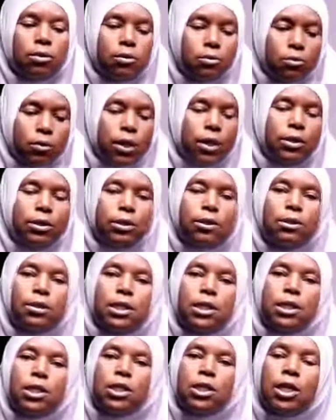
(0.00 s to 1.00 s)
When
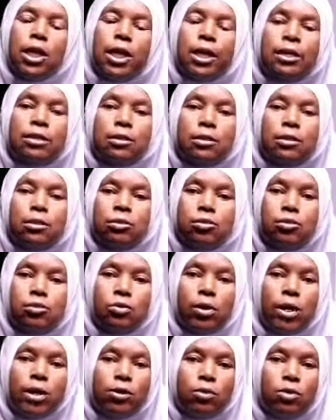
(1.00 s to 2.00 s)
the teacher asks you to
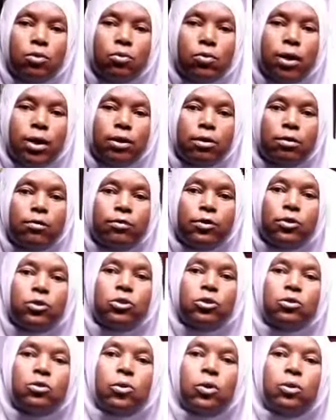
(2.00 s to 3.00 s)
write your work, of
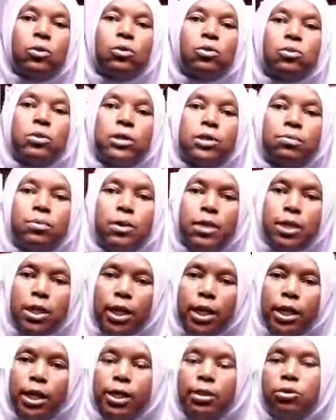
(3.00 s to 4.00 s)
course you will always be
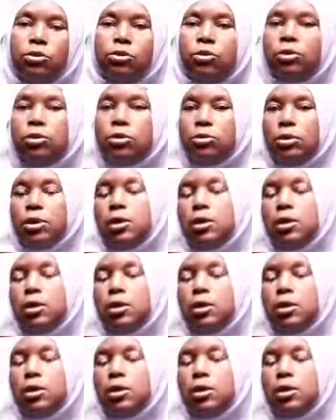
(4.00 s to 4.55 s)
taking your